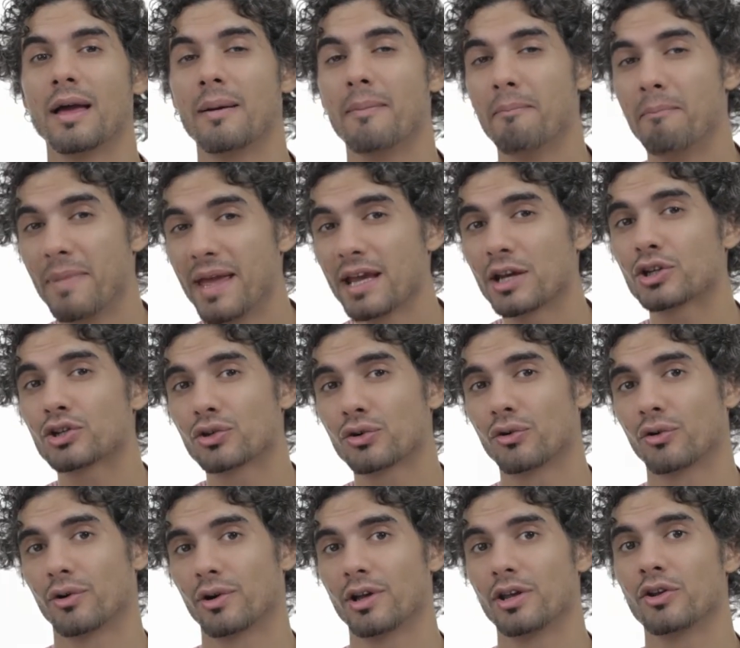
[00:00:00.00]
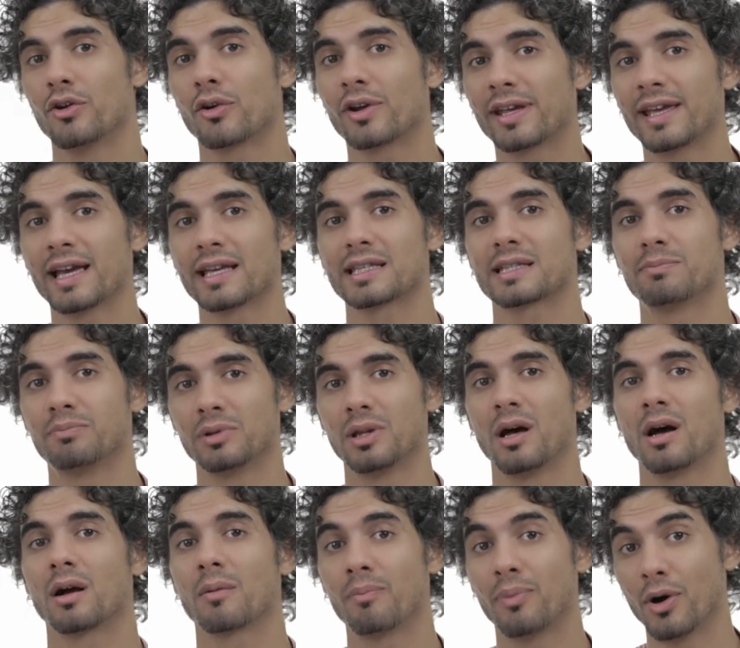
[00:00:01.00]
Make sure your guest
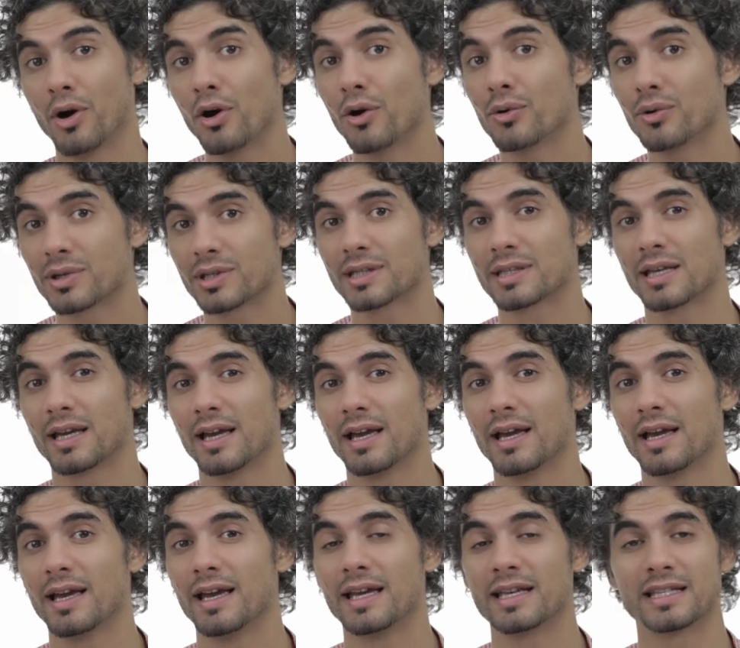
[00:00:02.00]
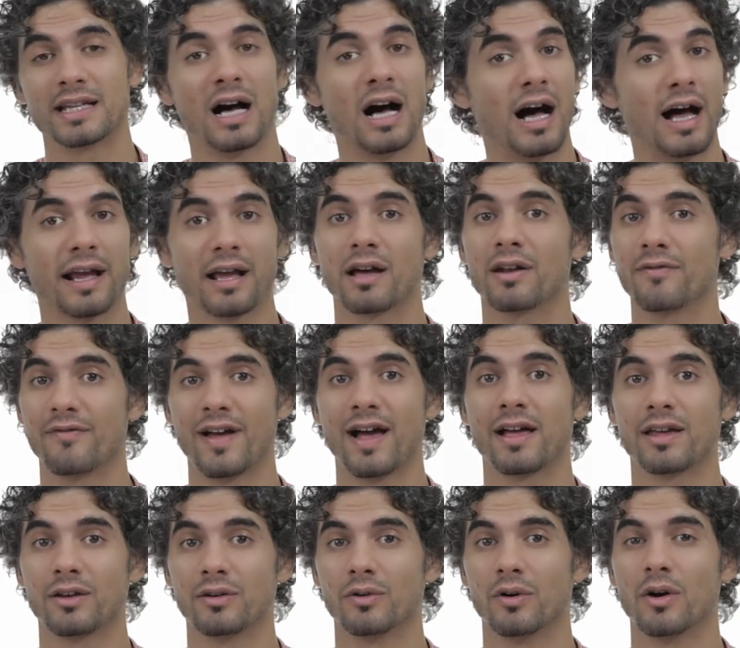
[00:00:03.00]
blog post is high on
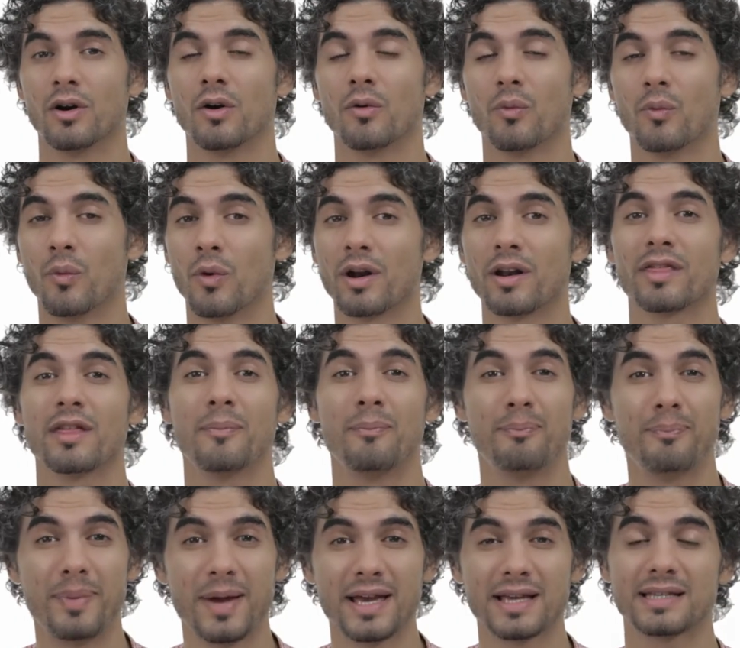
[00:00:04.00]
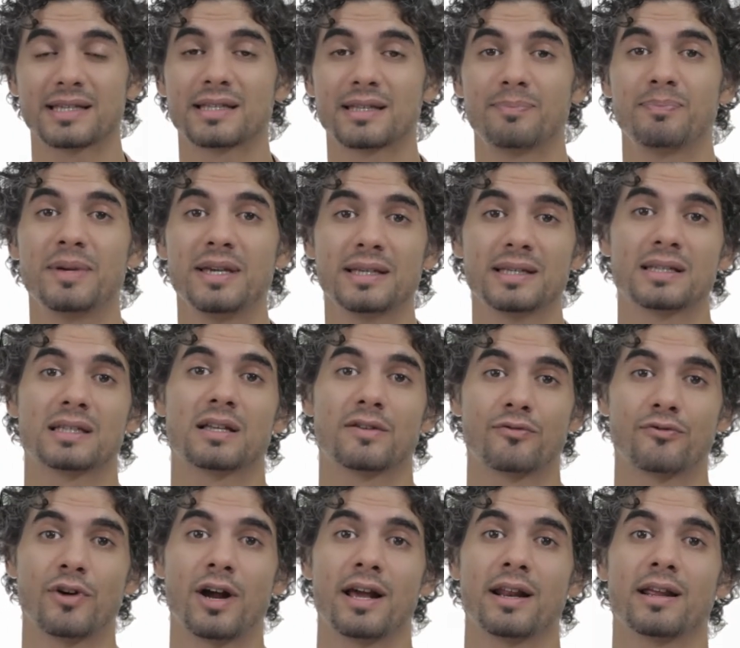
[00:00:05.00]
value. One of the best pieces
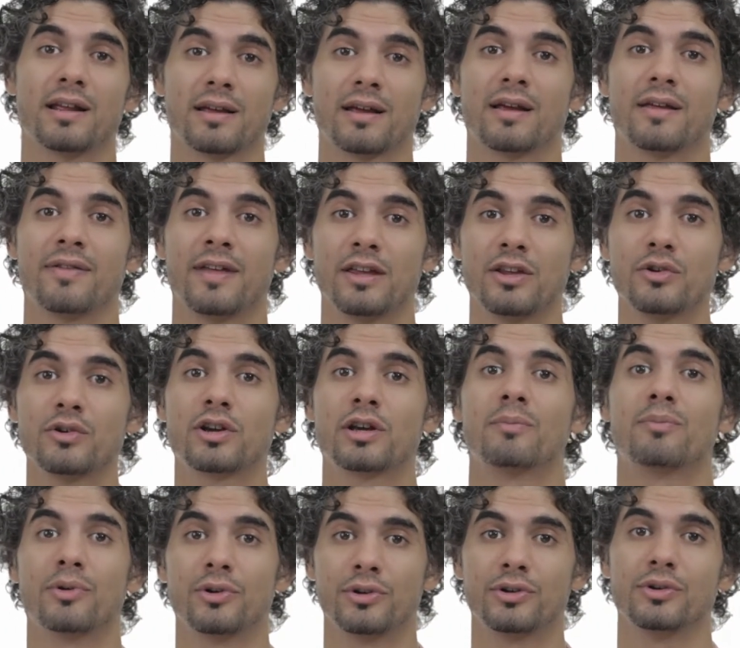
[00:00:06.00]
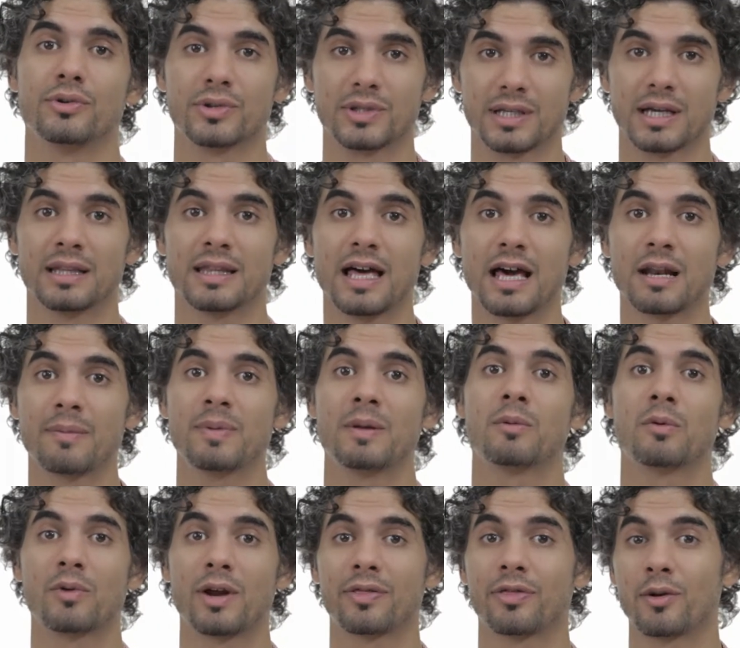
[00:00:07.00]
of writing that you can produce. A lot of
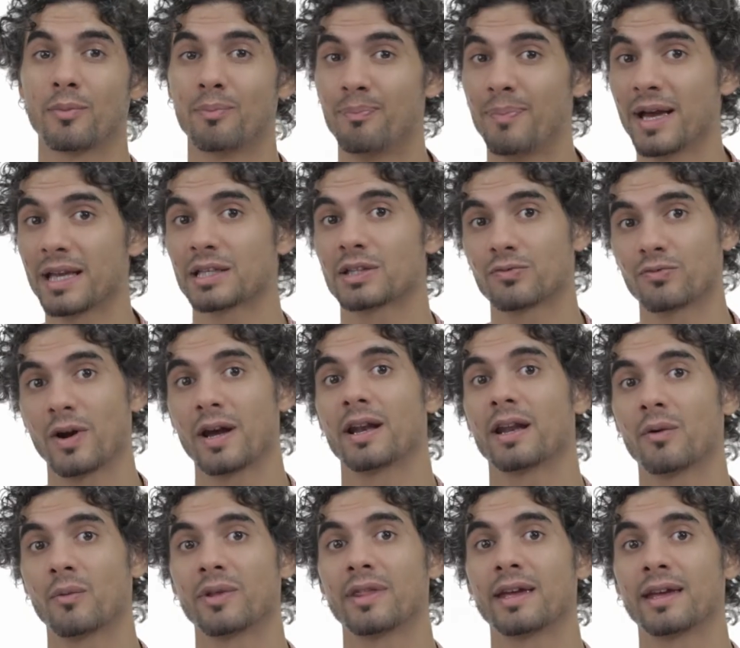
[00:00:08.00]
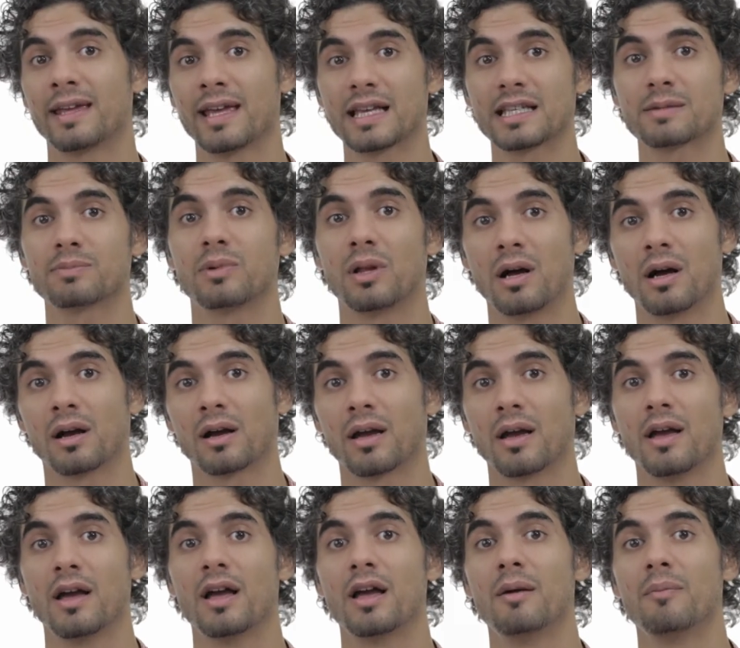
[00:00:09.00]
people write their best writing when they guest blog
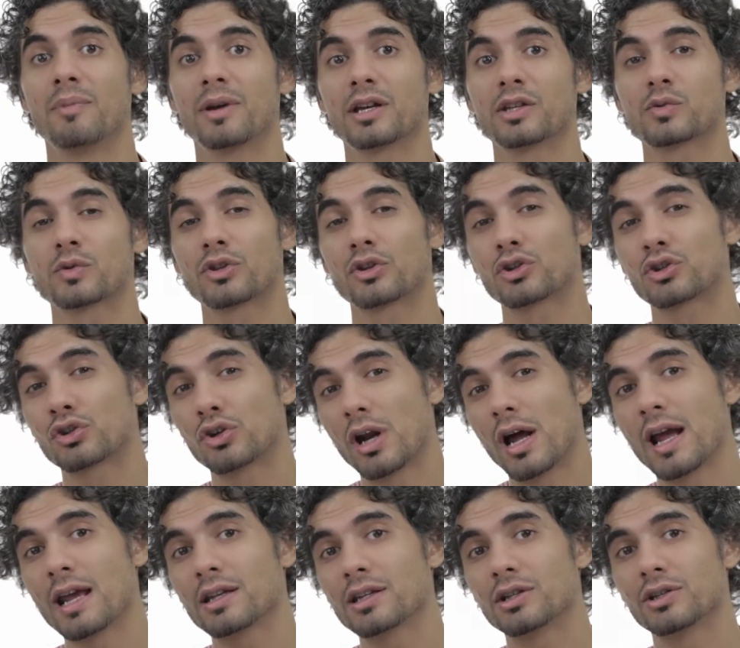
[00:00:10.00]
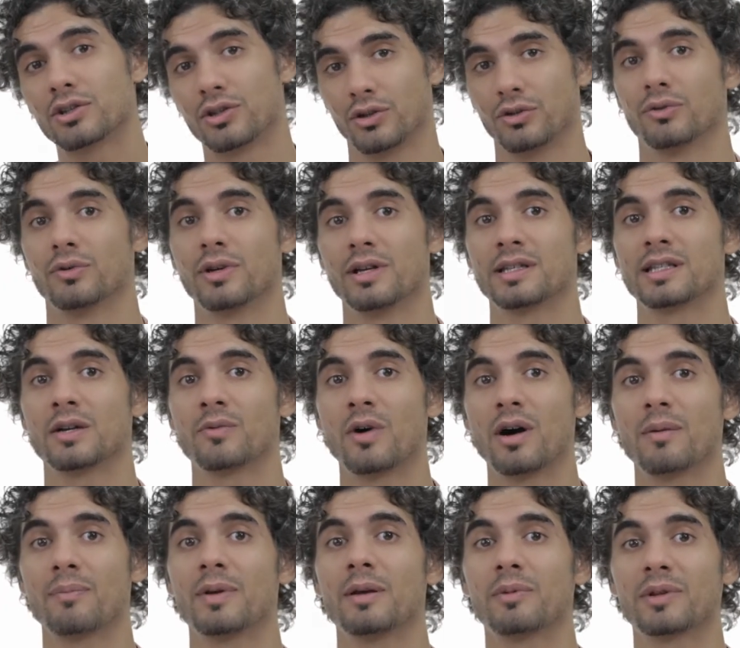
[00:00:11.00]
because what they're trying to do is they
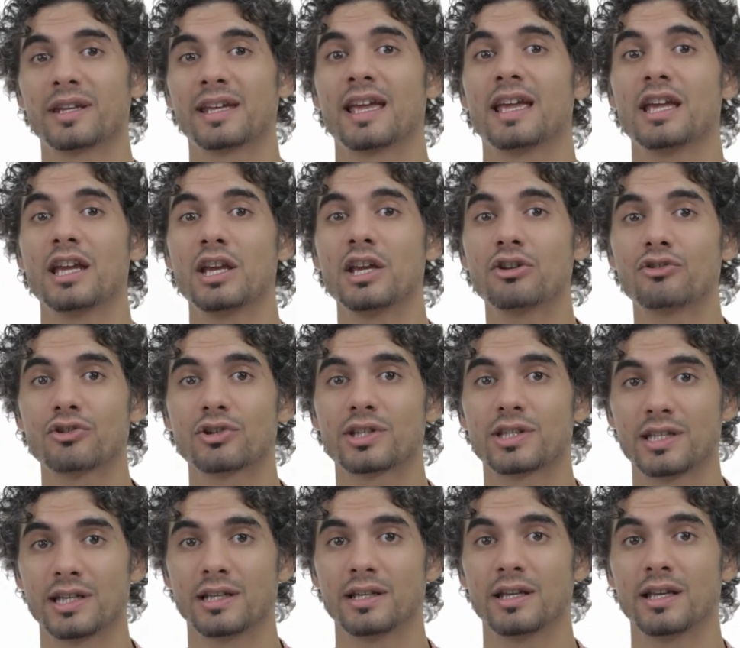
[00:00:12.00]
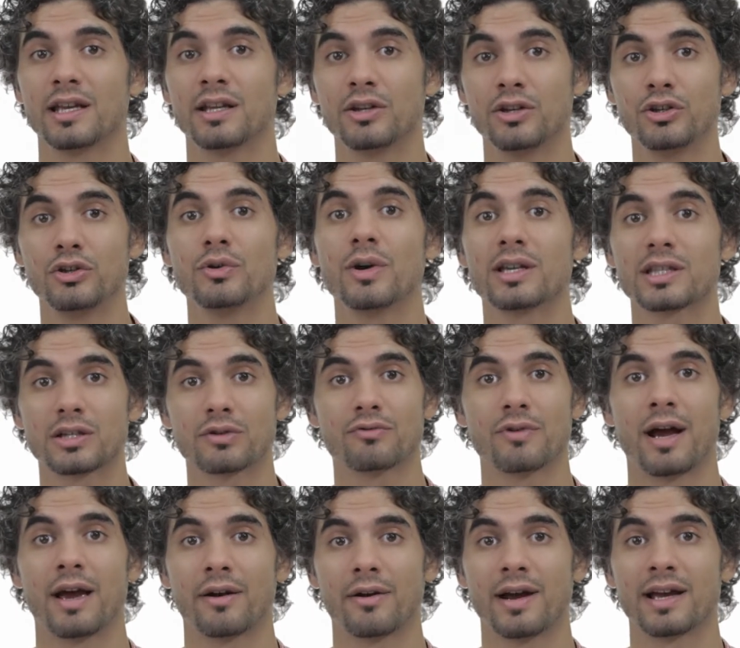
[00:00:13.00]
want people to get interested in you as a
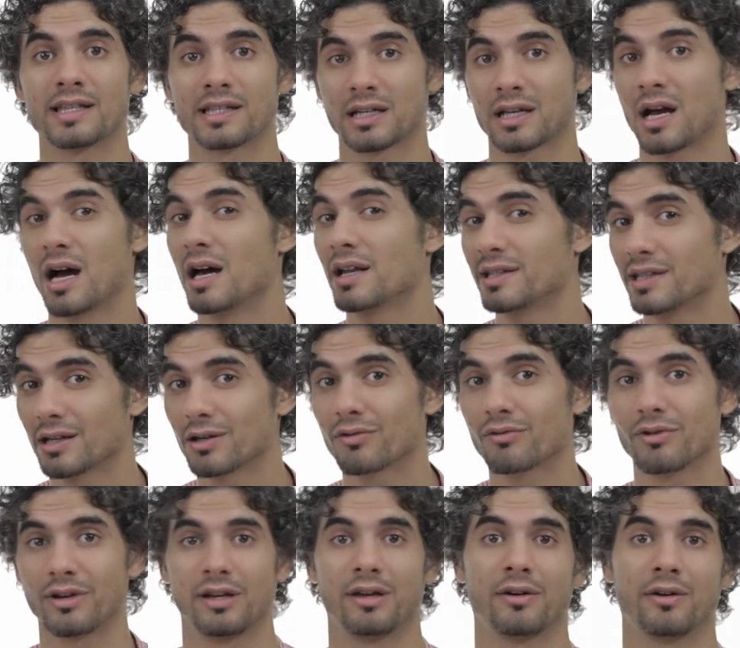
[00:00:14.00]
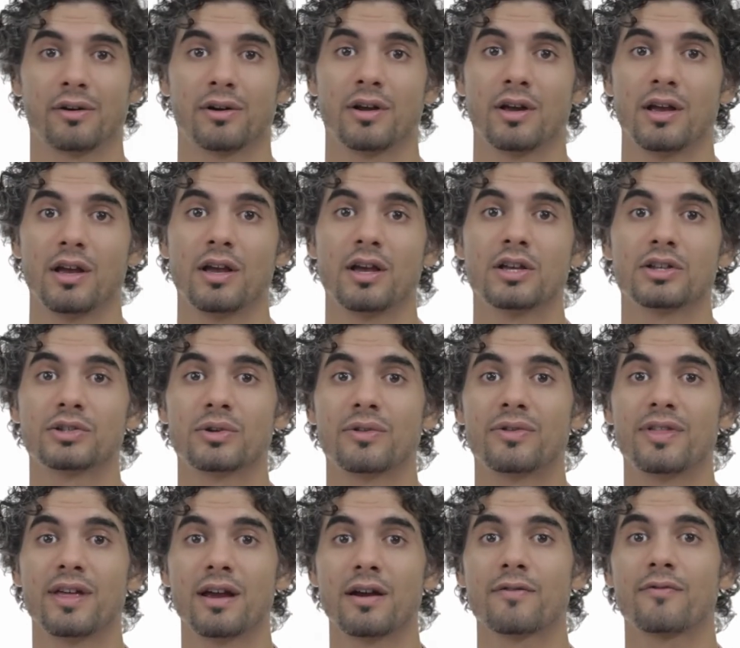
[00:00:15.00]
writer, as a content creator. So
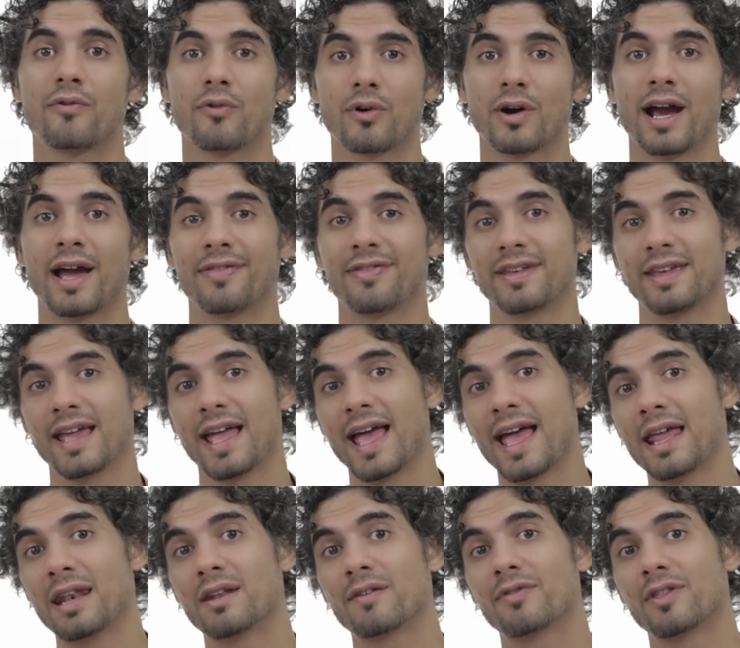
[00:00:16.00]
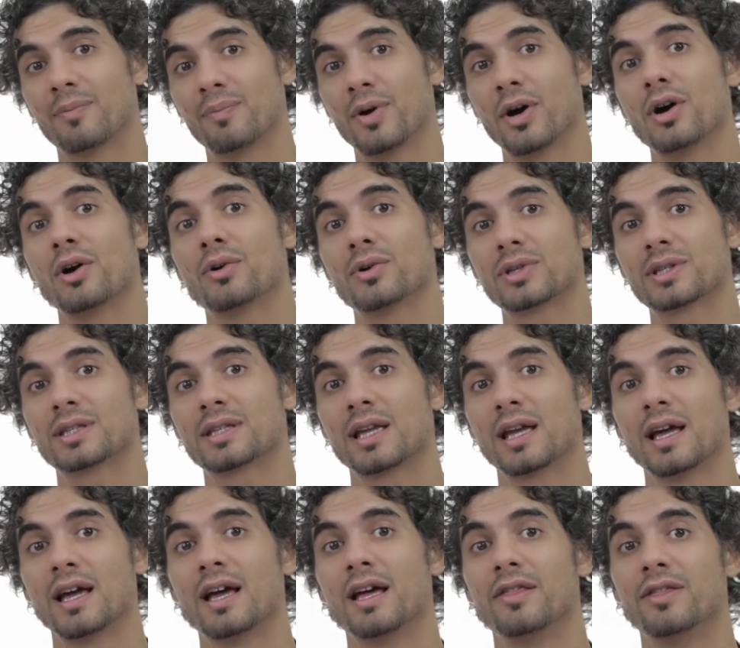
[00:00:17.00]
therefore, at the end of the post,
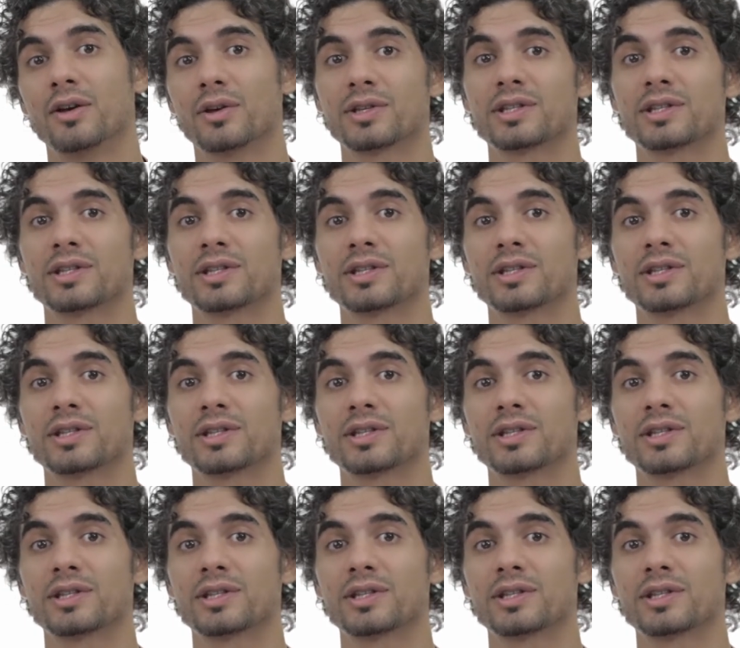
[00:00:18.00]
they'll